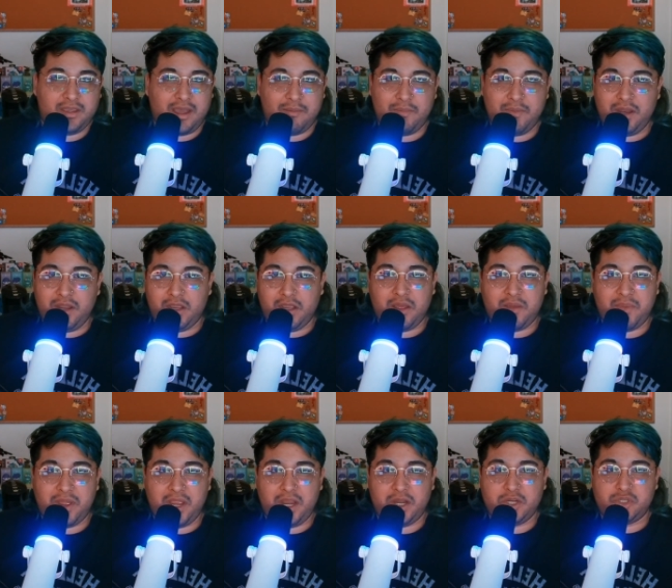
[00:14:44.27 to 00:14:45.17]
I'm going to cut
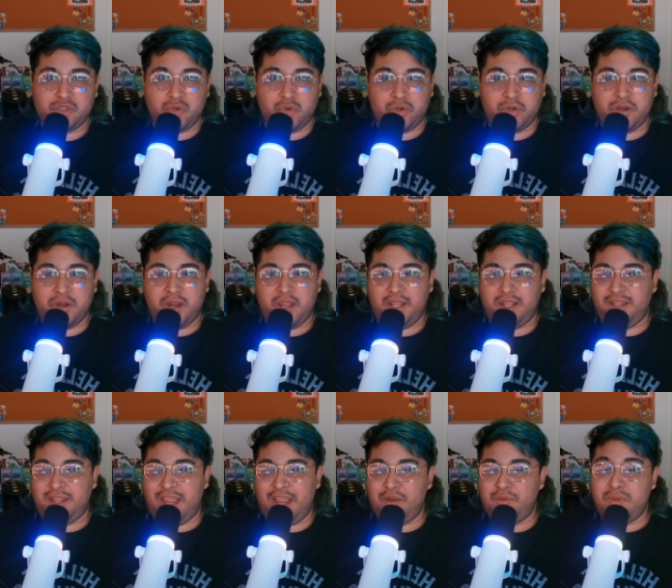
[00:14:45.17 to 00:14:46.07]
my hair shorter
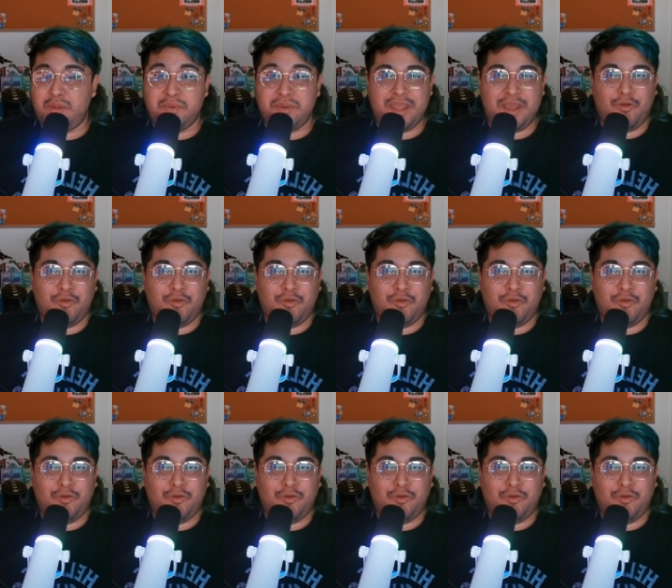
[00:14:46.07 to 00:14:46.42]
and I remember that